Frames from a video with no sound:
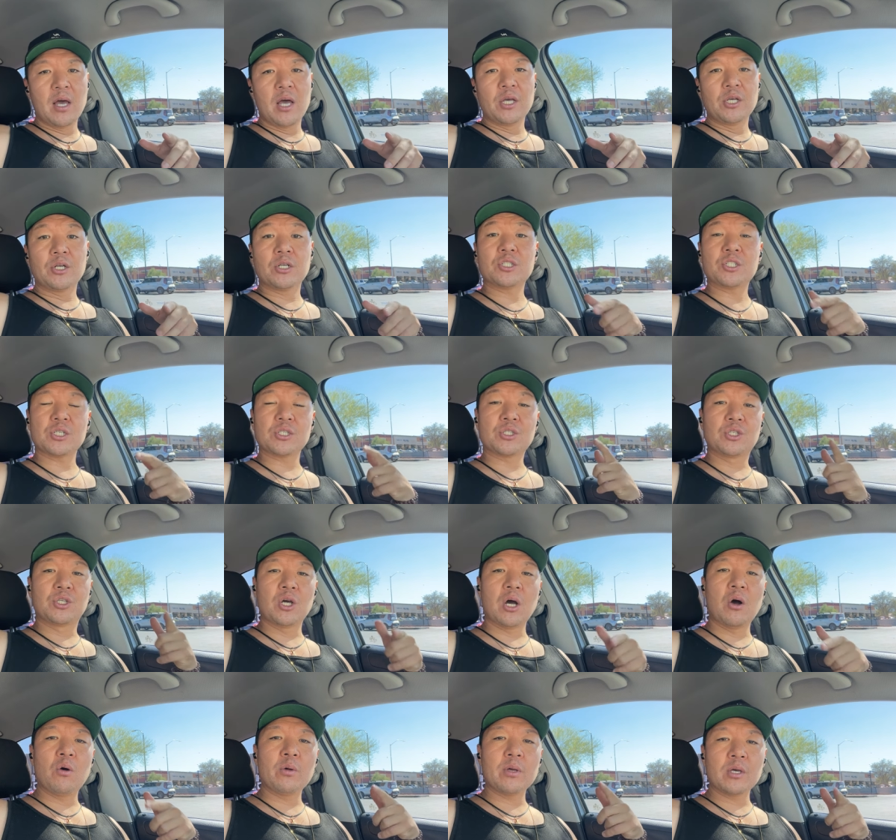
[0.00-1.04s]
you're just
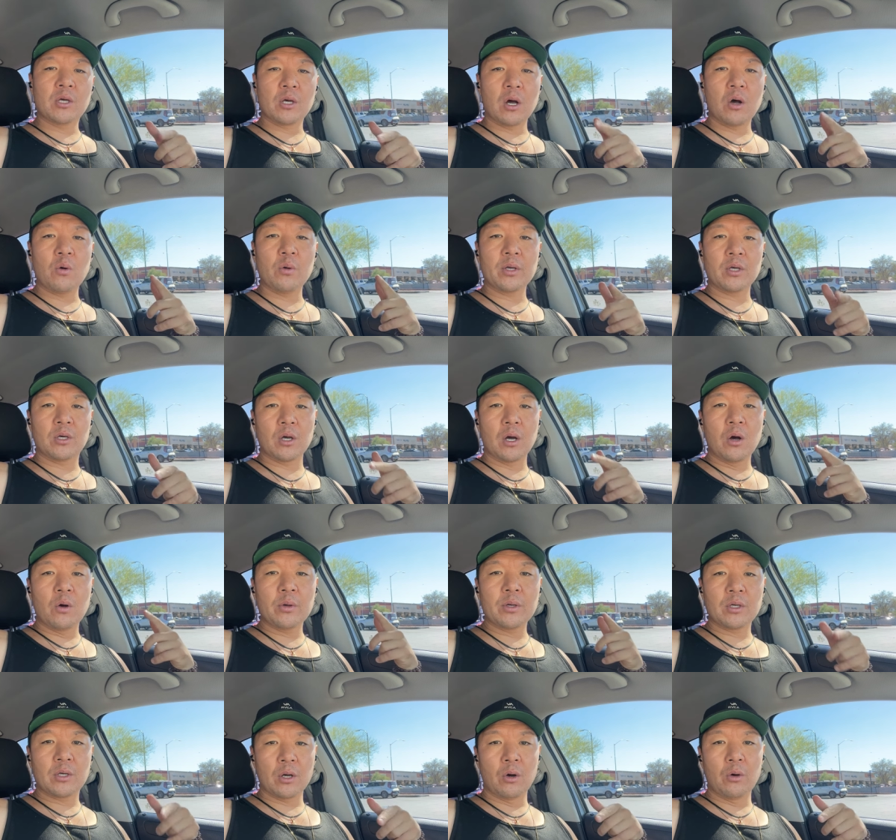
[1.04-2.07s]
going, going,
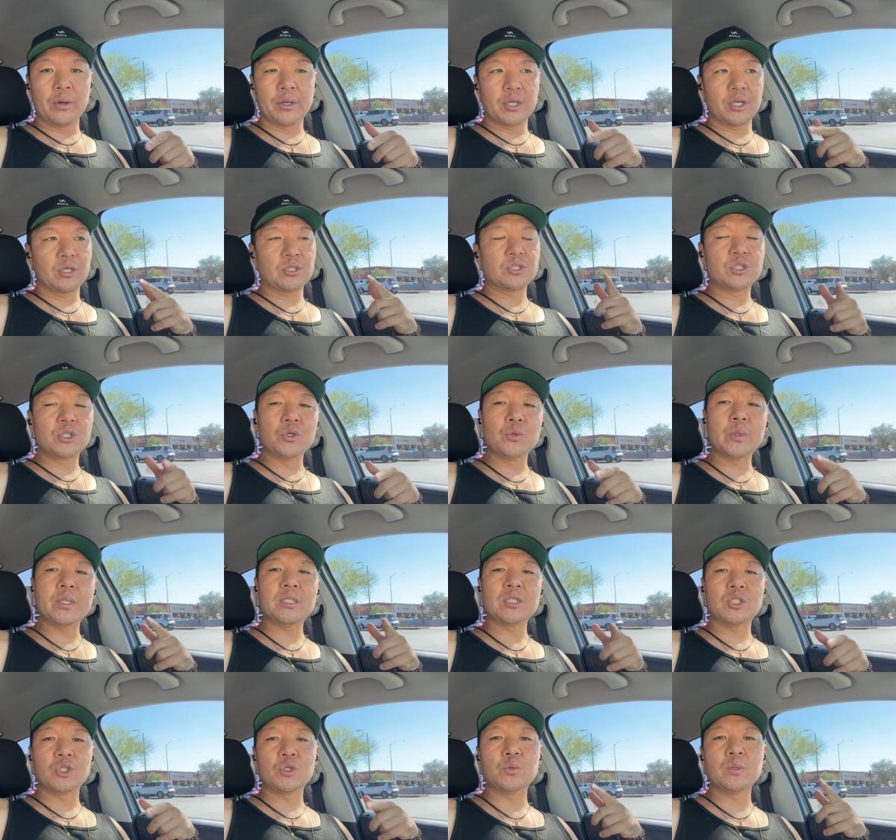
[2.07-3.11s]
going, going. You're
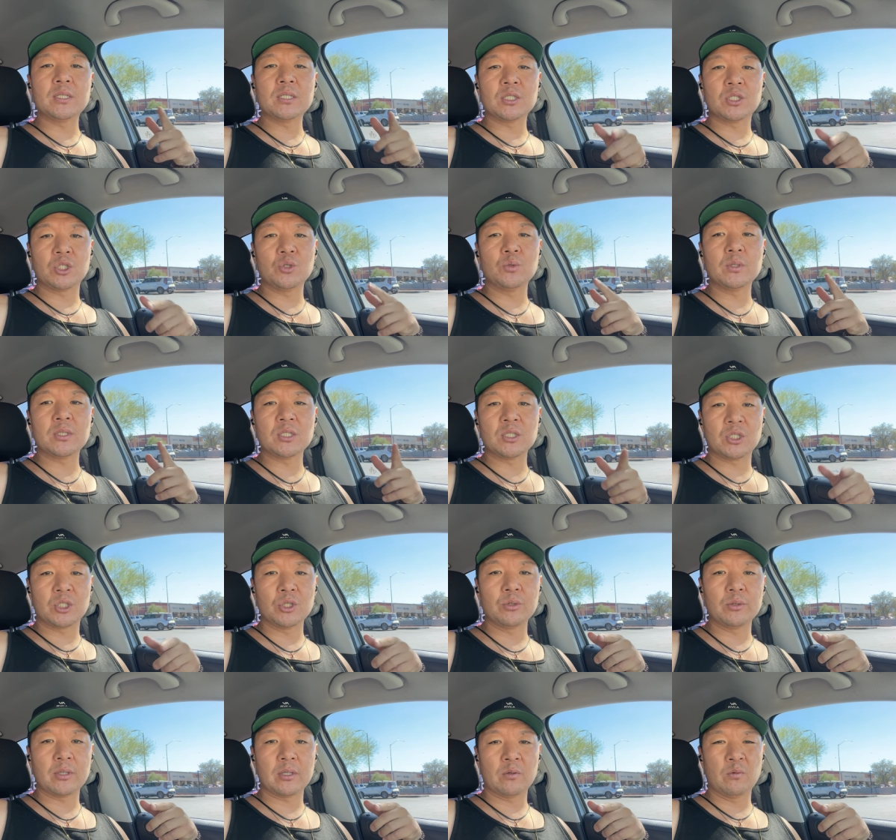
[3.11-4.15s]
doing, doing, doing,
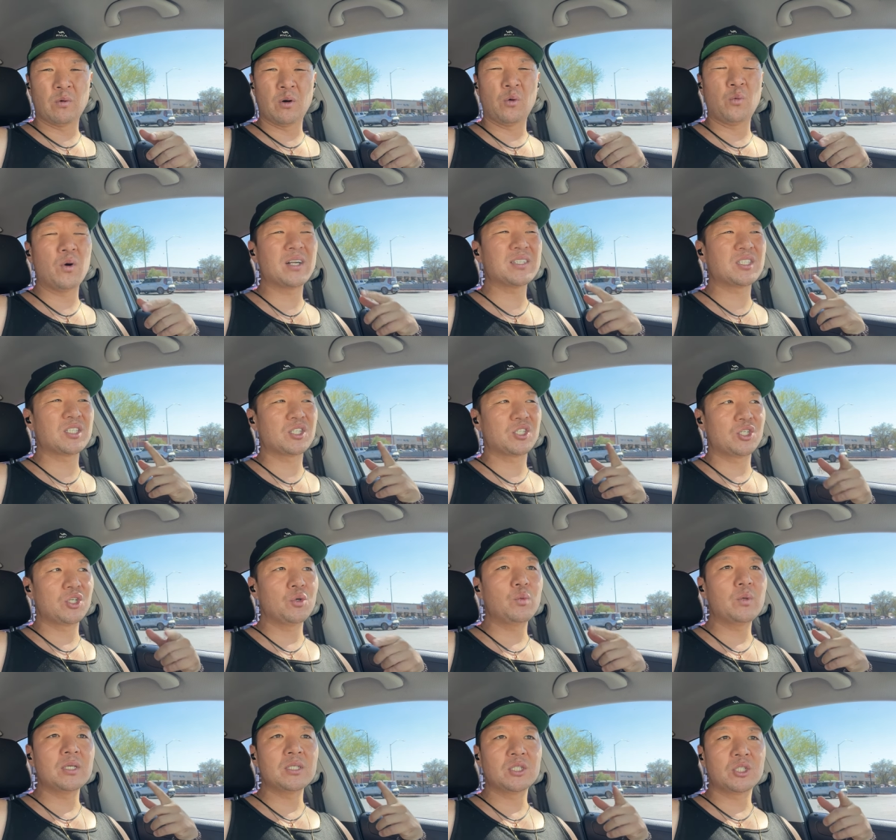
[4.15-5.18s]
doing. Well, what's
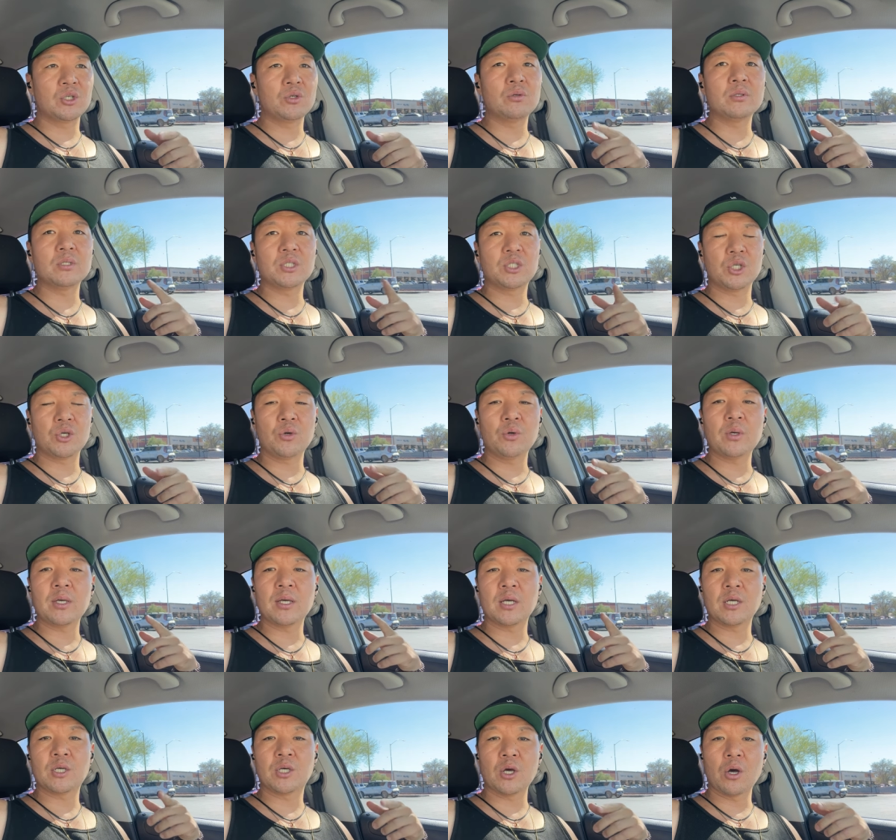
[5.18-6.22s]
doing, doing, doing,
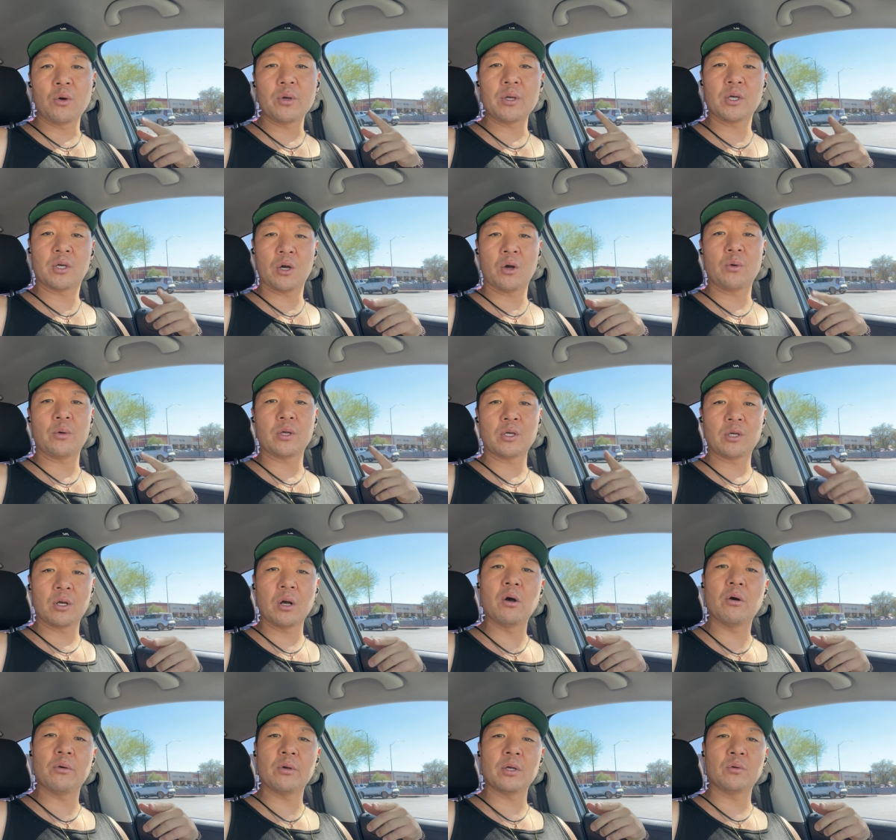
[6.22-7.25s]
and going, going,
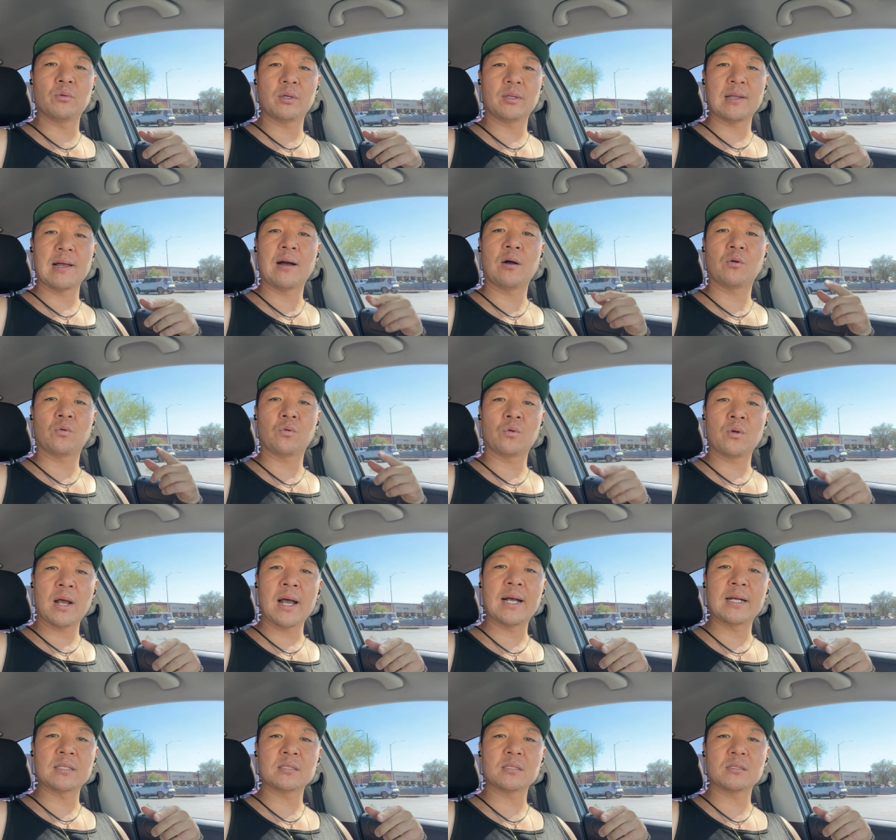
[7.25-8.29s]
going without
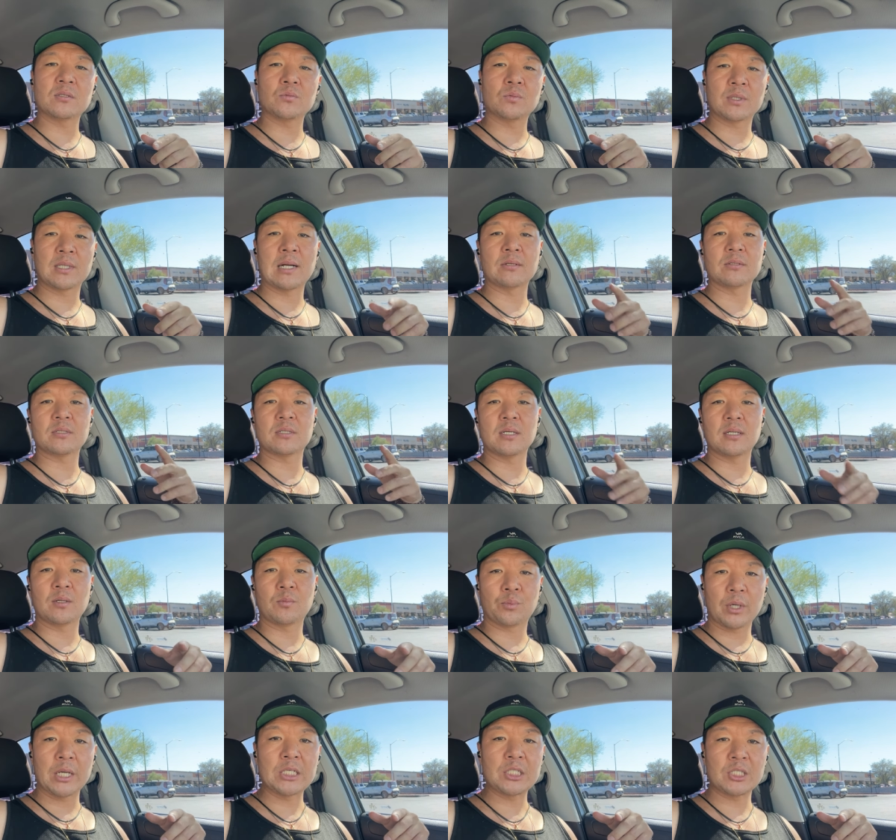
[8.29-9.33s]
rest, without
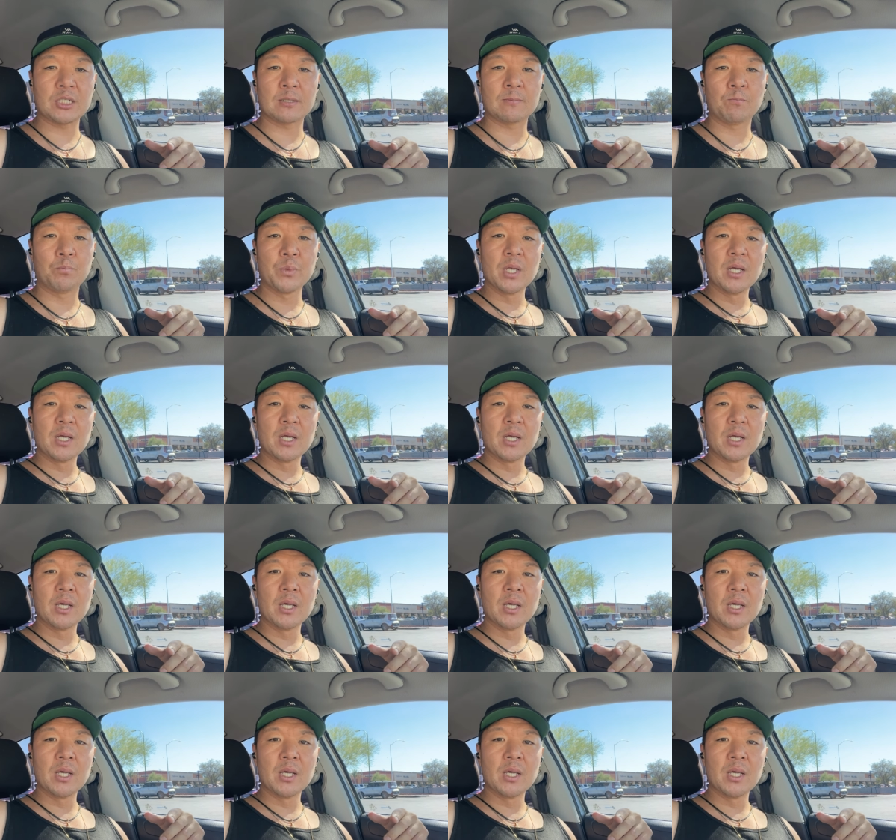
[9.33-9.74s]
celebration?